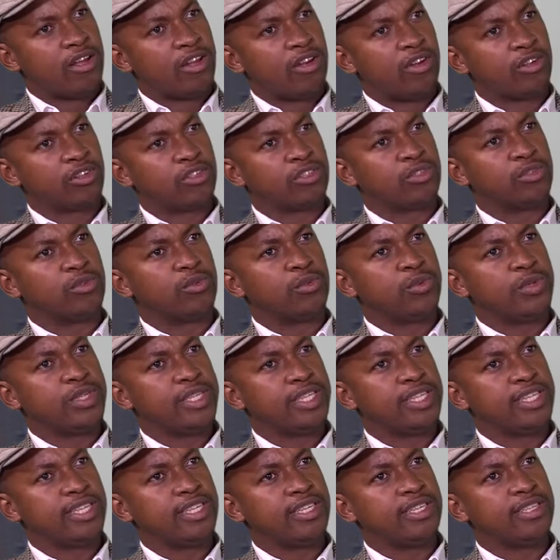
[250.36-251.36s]
Look,
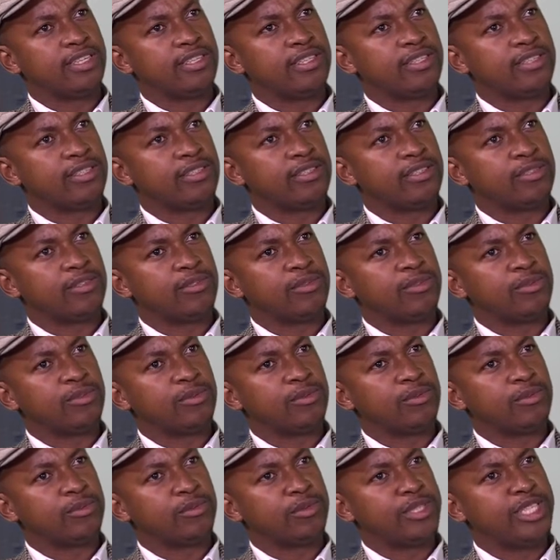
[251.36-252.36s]
we
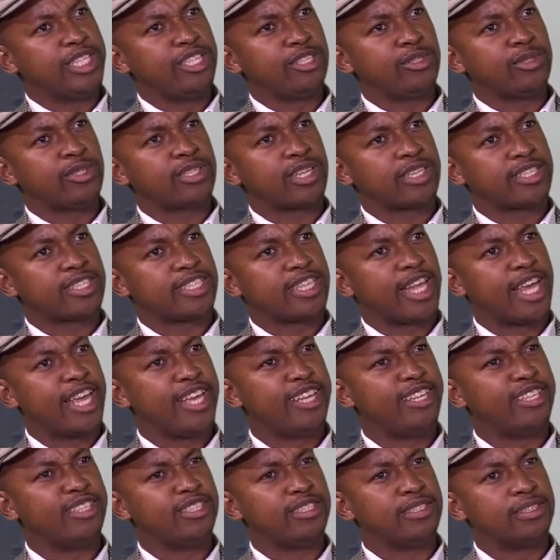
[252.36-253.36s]
we need to
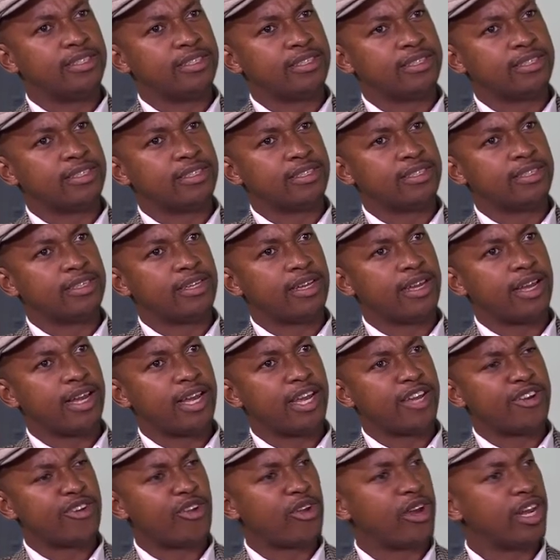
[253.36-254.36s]
sustain
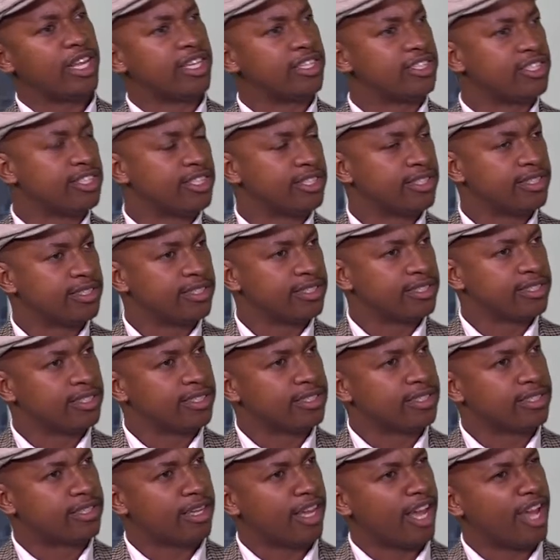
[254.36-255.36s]
uh, knowledge,
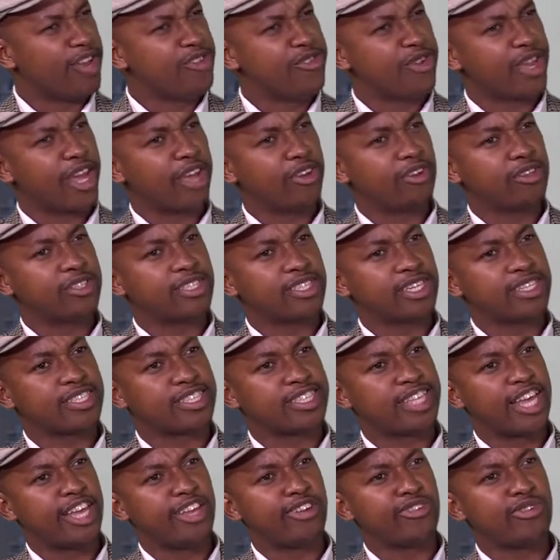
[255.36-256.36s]
mm. and you cannot
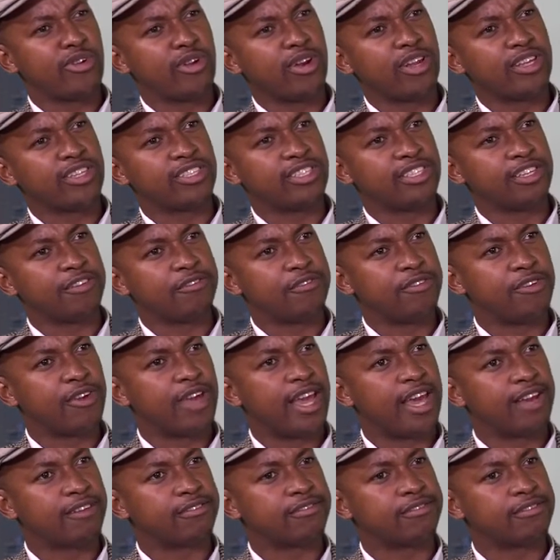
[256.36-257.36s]
sustain knowledge if you
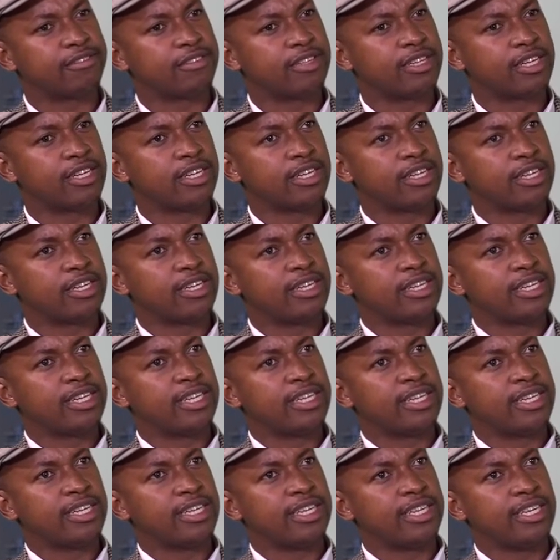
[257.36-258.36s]
have,
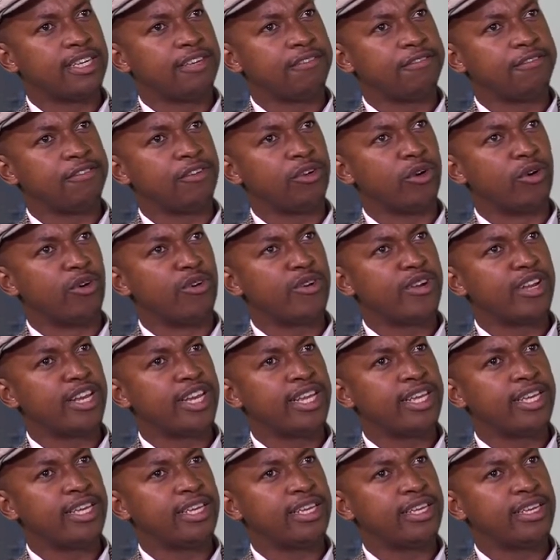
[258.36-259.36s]
if you
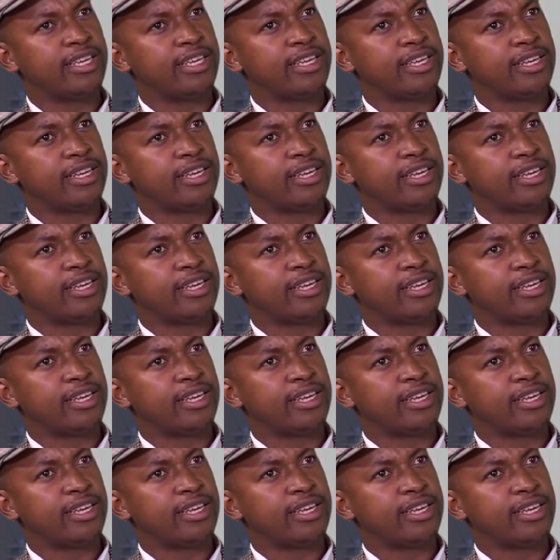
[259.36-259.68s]
only